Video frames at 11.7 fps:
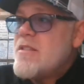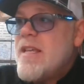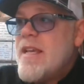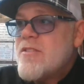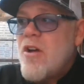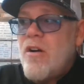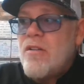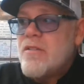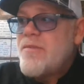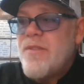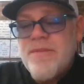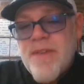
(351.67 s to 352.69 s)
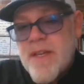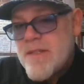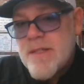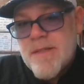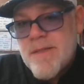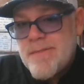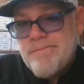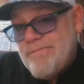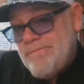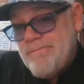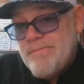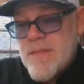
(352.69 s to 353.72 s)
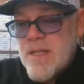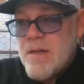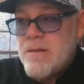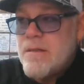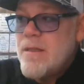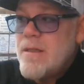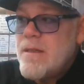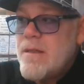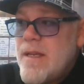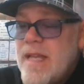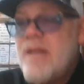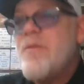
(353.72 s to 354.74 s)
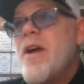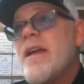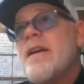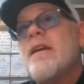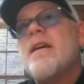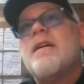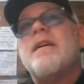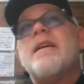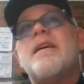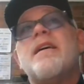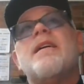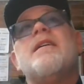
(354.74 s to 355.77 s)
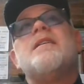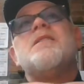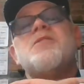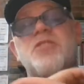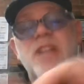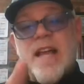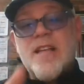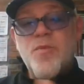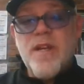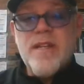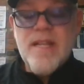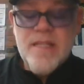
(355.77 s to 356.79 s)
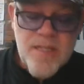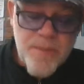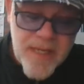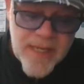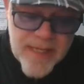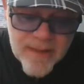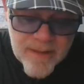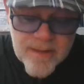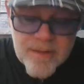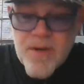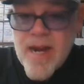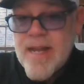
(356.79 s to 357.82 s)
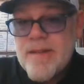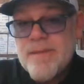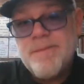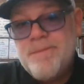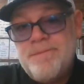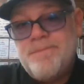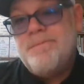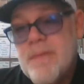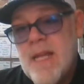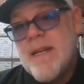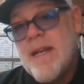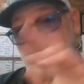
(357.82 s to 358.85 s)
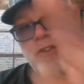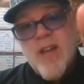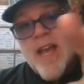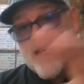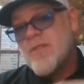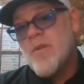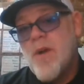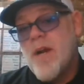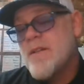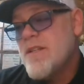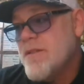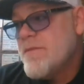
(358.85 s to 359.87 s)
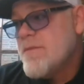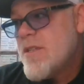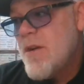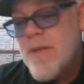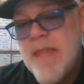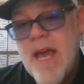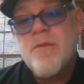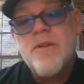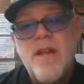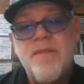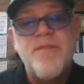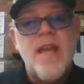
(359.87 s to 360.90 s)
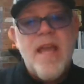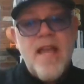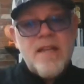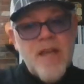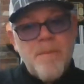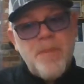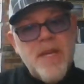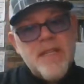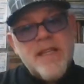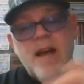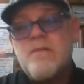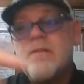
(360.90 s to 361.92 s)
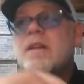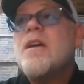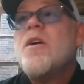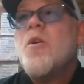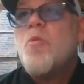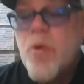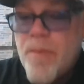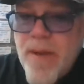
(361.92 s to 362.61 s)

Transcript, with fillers: takes all different faces. So anyway, Jack's where he needs to be, right? And now you guys are aware too. So with that, we're done today. Hands up, peace out. We're